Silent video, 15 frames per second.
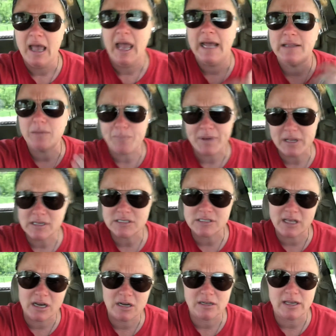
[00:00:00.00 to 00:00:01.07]
And the pin is
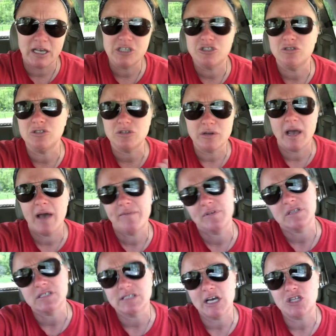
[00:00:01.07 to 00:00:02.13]
there in case you do have
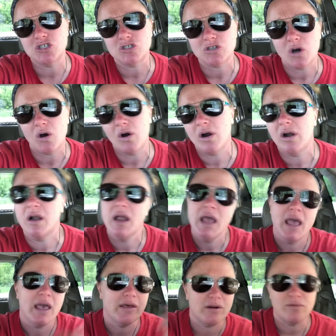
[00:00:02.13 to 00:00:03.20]
it inside your car
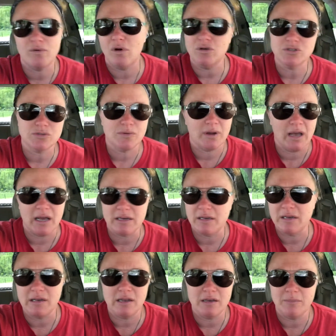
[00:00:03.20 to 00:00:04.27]
and it rolls around and
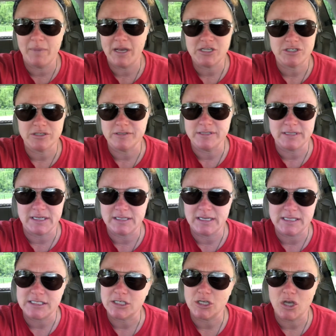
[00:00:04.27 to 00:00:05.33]
you need to make sure that it
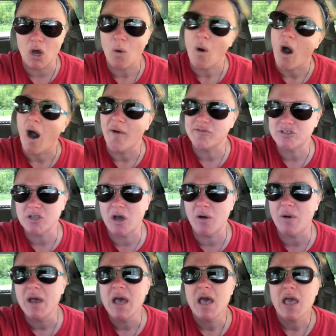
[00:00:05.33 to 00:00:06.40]
doesn't go off.
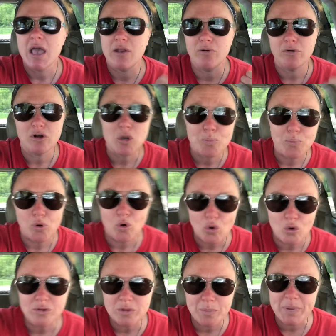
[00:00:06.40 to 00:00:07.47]
So in order to
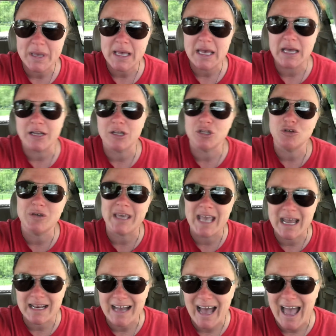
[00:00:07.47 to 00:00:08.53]
pull the pin, you
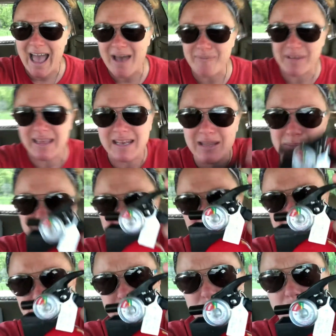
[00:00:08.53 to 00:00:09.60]
cannot have any
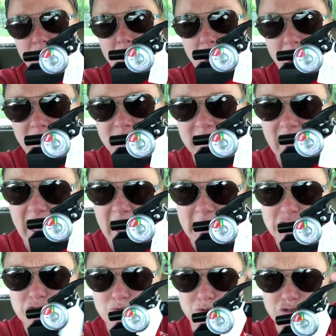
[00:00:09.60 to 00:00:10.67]
pressure on the
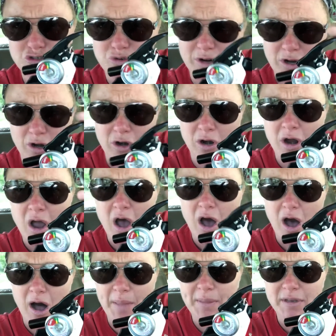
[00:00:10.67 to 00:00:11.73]
actual trigger
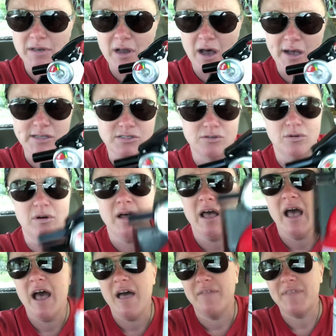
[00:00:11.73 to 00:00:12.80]
on the nozzle.
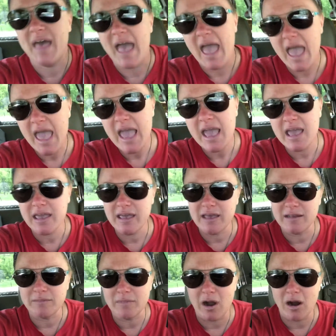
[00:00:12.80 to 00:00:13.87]
The A
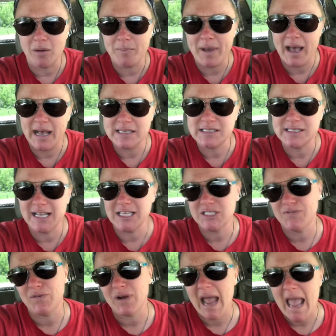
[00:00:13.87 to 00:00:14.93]
in our PASS stands
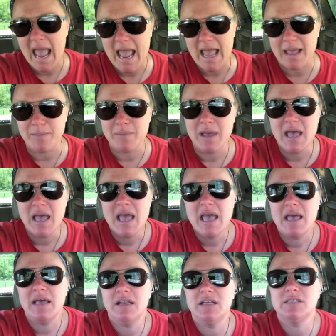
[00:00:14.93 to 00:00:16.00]
for aim.
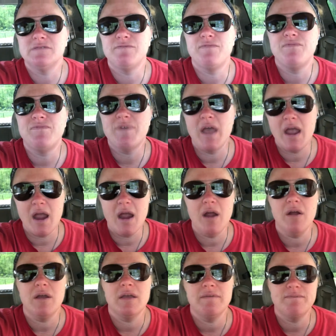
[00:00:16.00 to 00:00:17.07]
It is
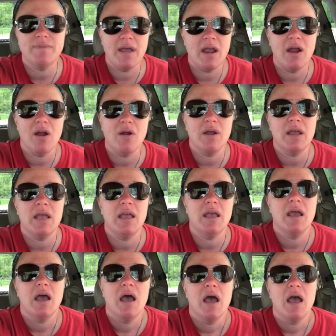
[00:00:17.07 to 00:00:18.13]
very,
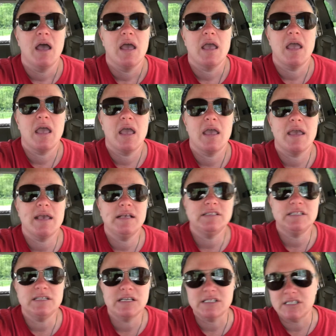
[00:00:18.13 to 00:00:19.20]
very
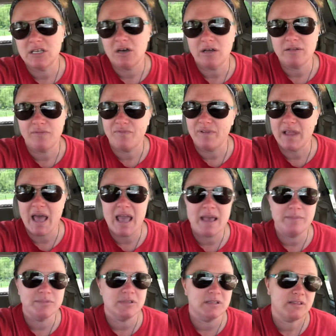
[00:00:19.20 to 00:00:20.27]
easy to see all the
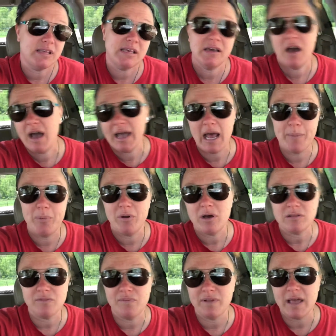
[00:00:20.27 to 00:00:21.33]
flames and think, I gotta put
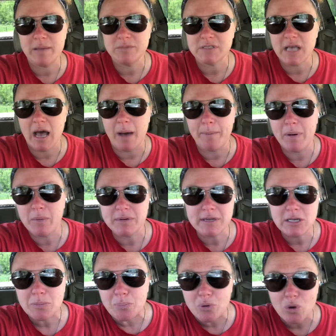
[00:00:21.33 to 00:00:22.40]
all the flames out, but we
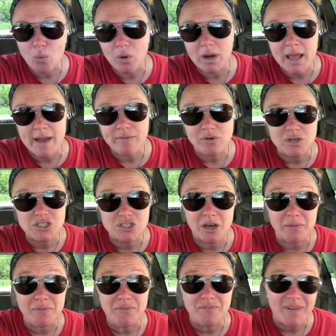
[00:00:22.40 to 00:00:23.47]
need to put whatever is
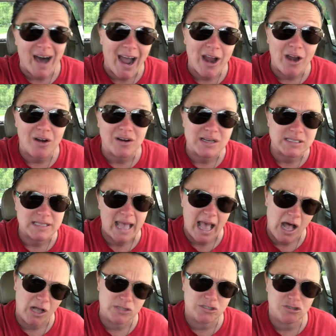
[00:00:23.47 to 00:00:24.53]
on fire is
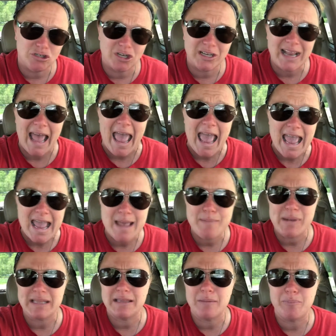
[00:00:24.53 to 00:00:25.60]
out. So you're gonna aim
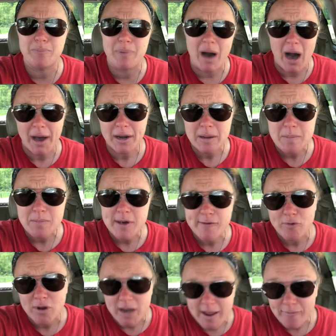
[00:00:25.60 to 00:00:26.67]
at the bottom of
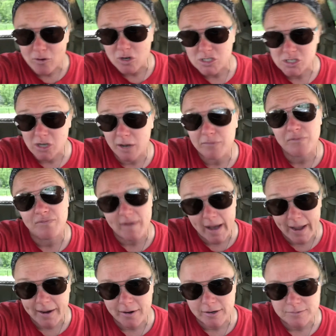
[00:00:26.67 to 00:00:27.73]
whatever is on
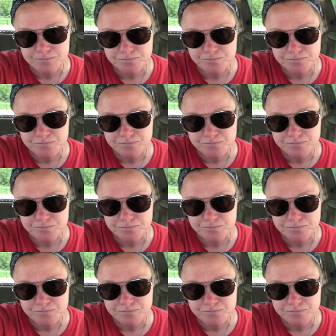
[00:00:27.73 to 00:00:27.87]
fire.